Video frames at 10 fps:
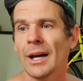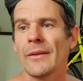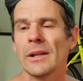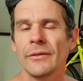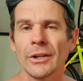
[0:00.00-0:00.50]

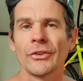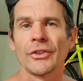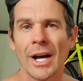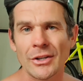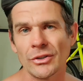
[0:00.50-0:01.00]
they're living on
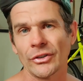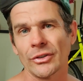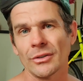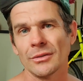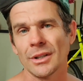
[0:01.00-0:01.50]

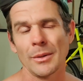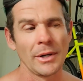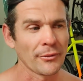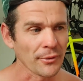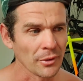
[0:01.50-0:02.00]
starches and a
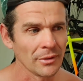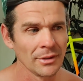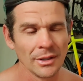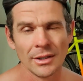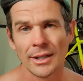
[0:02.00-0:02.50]
bit of fruit
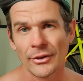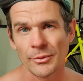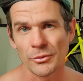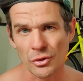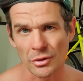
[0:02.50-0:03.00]
and
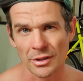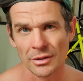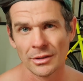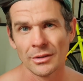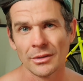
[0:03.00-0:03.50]
some
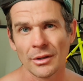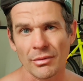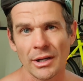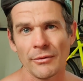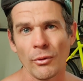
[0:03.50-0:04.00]
sugar
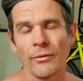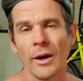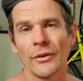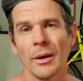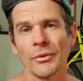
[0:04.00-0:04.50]
3, 4,
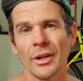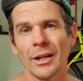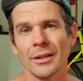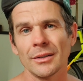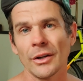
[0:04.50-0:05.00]
5 times a day.